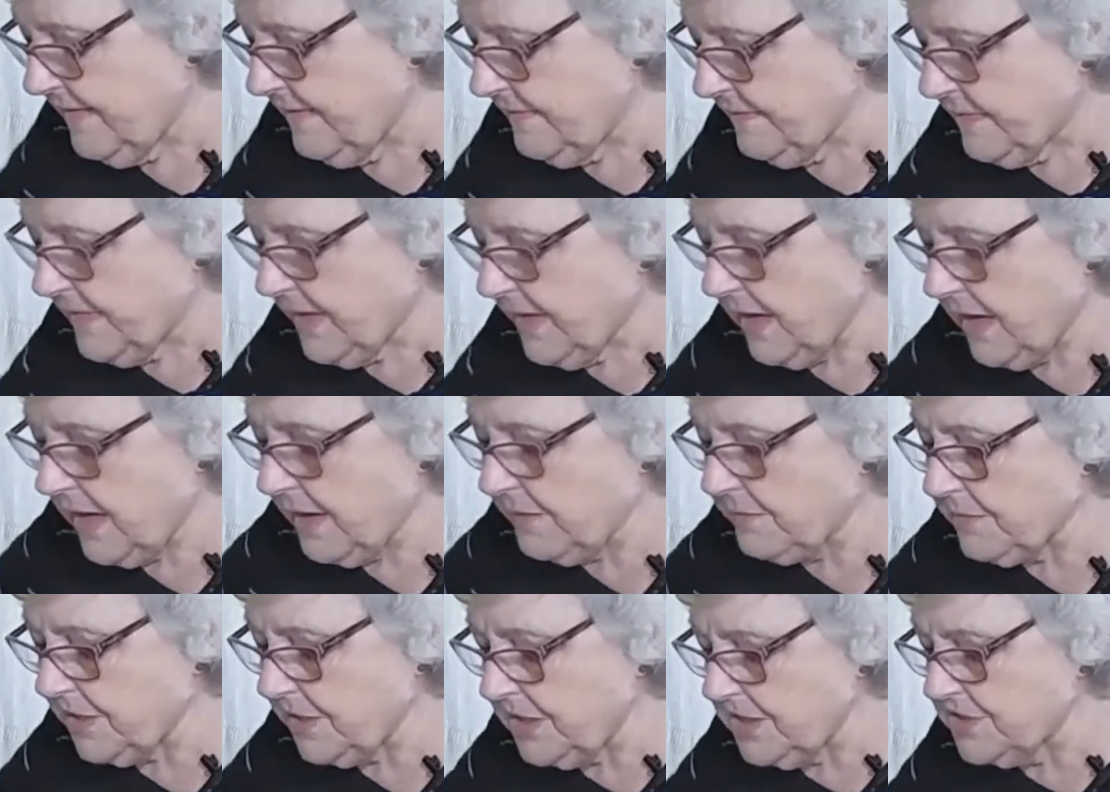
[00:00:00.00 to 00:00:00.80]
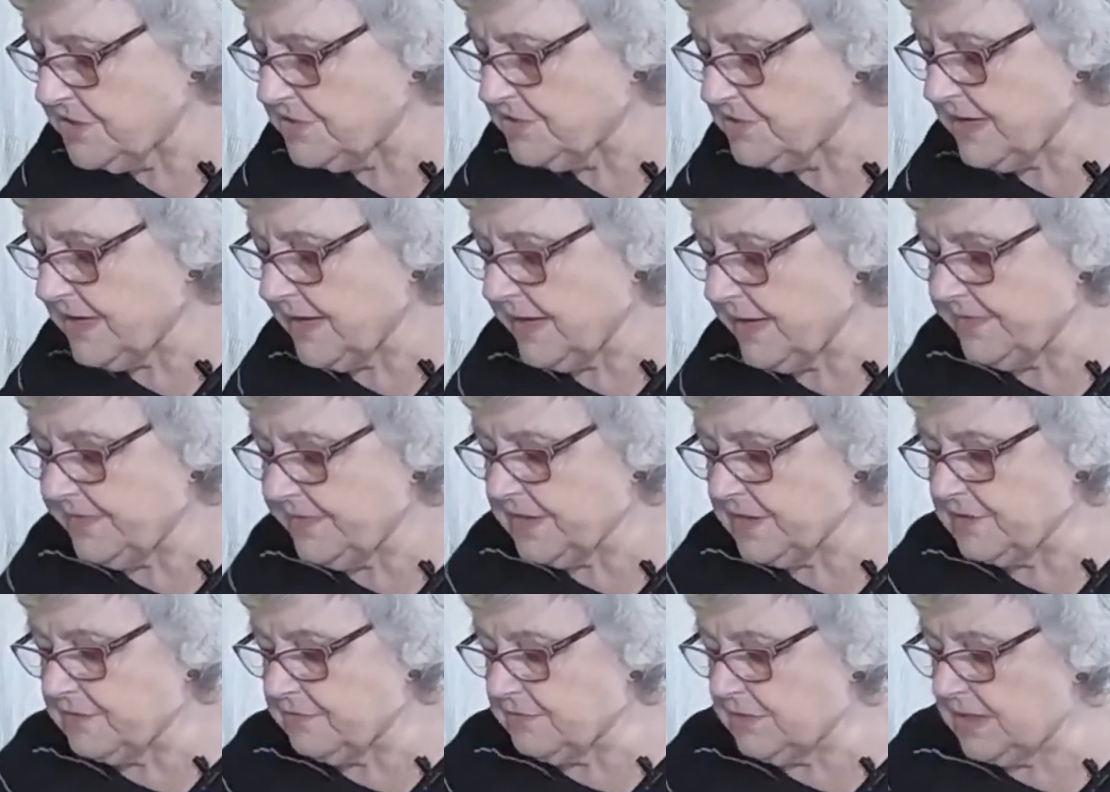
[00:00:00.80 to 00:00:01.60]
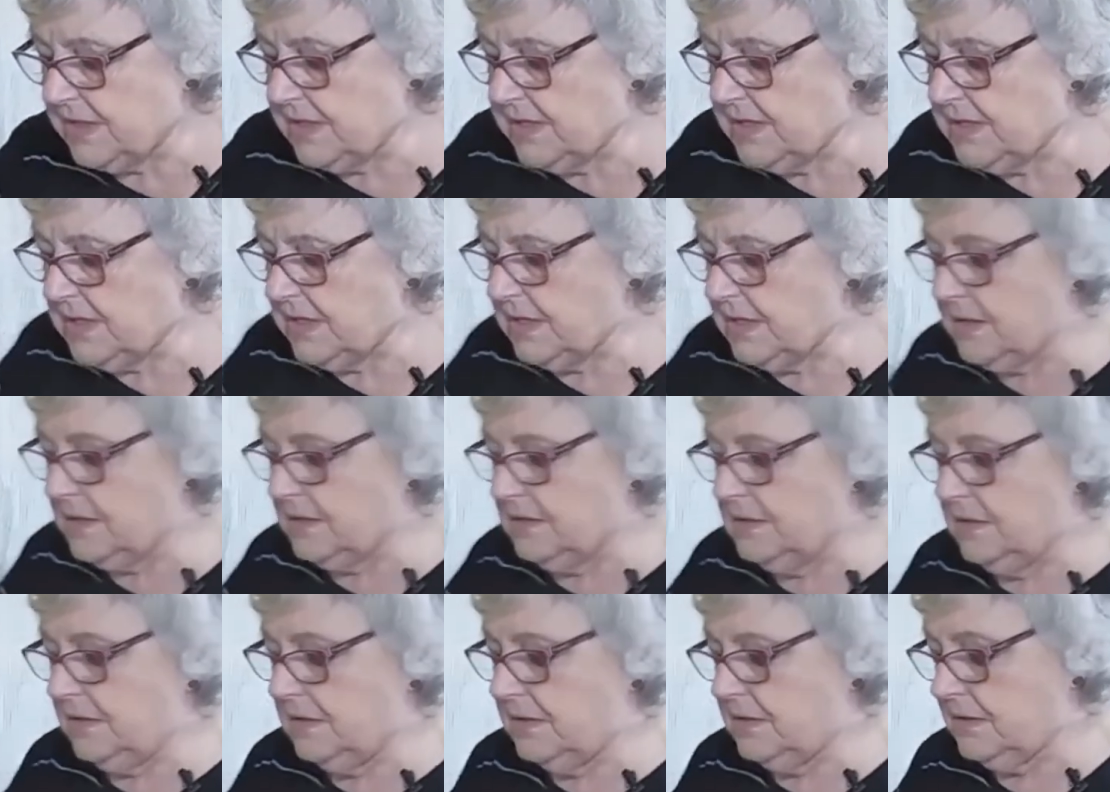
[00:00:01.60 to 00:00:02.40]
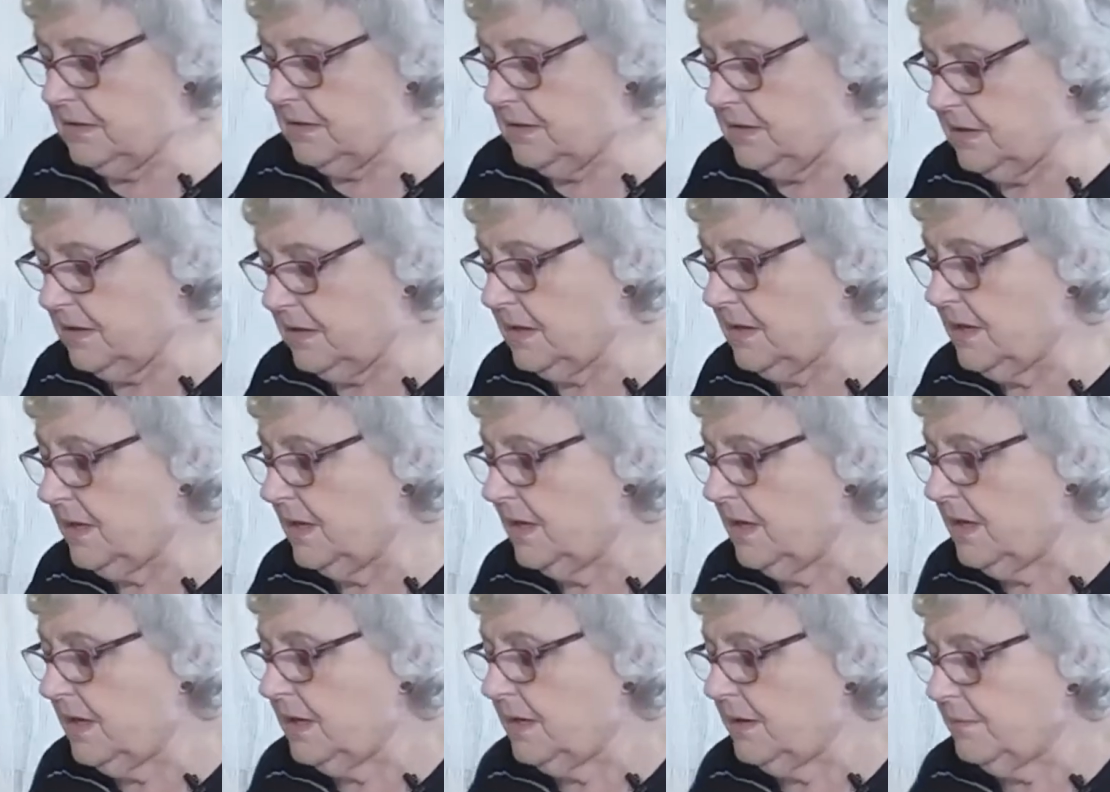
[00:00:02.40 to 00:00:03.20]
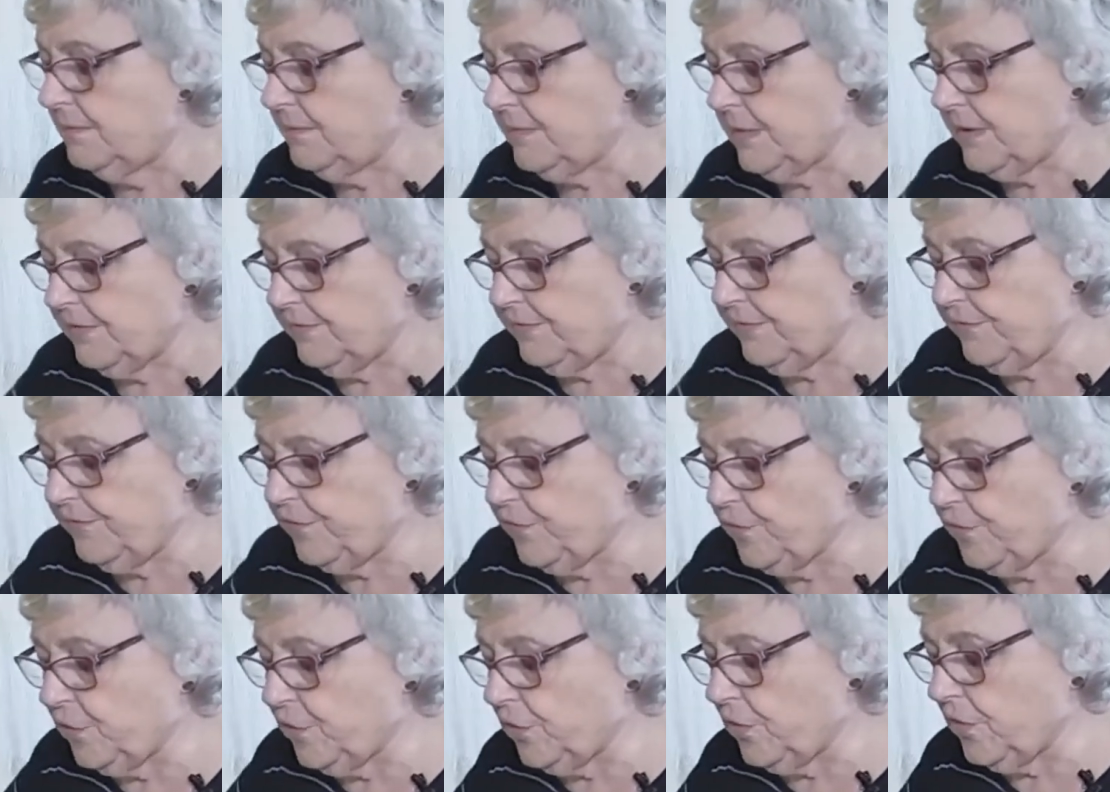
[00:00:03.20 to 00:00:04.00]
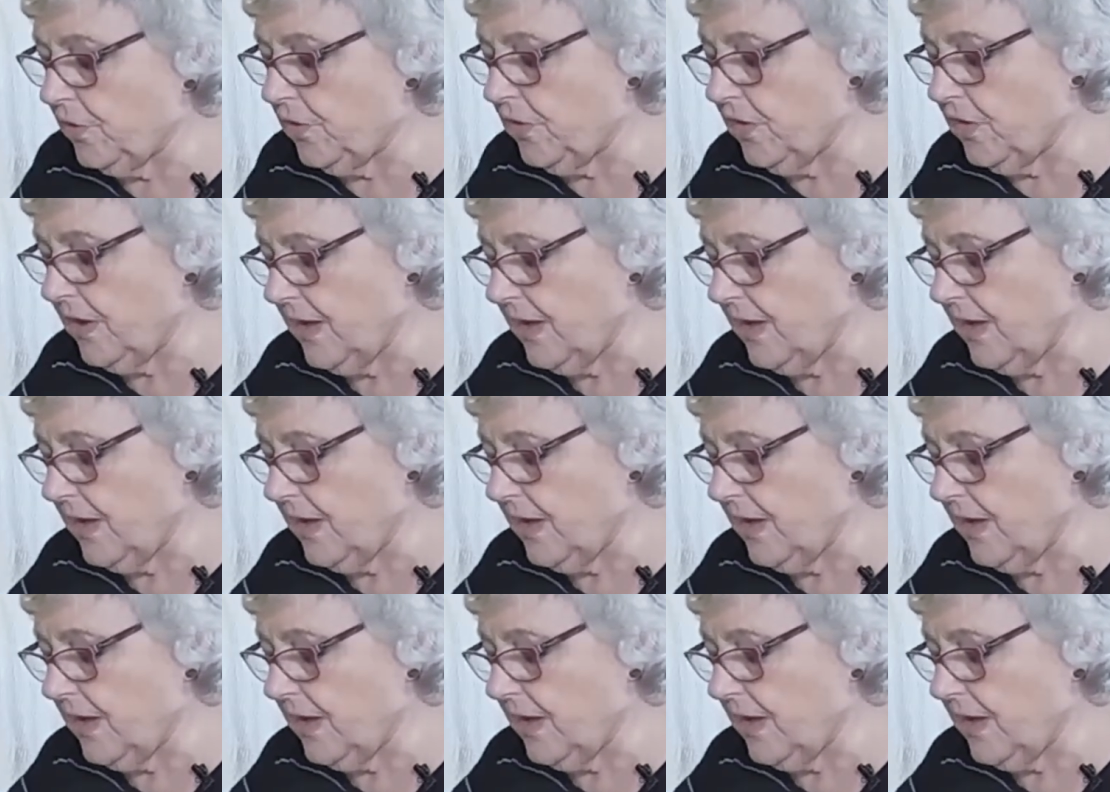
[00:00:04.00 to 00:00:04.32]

Now I'm going to add the green onion before,